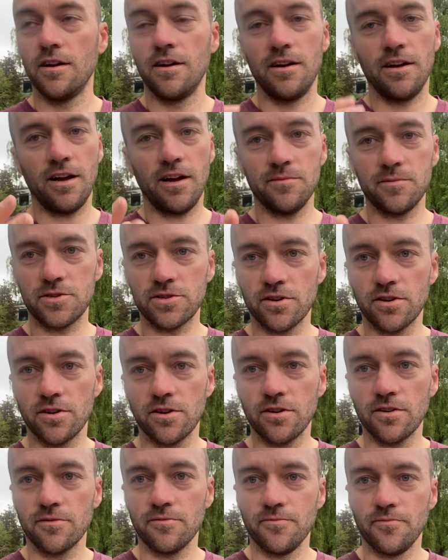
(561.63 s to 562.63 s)
I'm
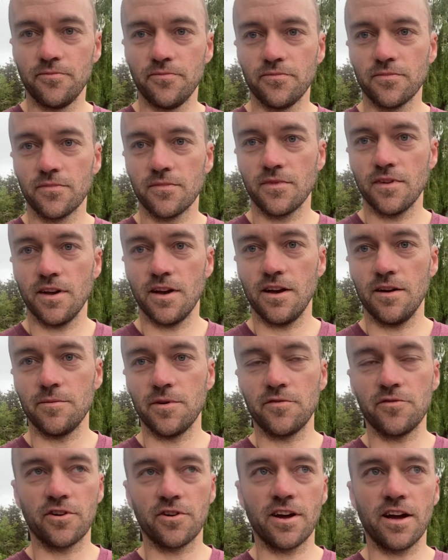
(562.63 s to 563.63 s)
sure
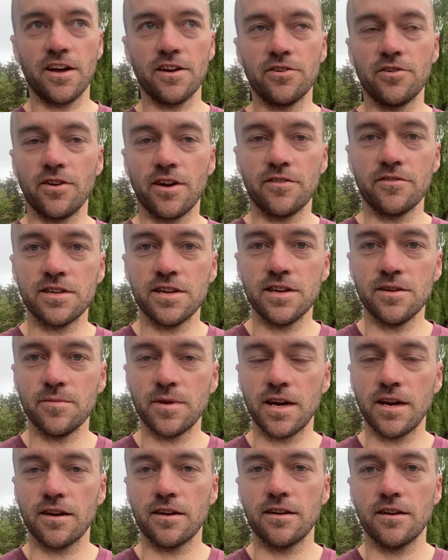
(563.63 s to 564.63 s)
if you're a guy, you don't have a team
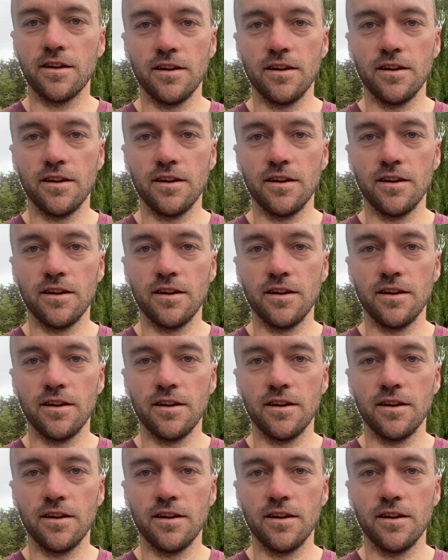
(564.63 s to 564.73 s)
yet,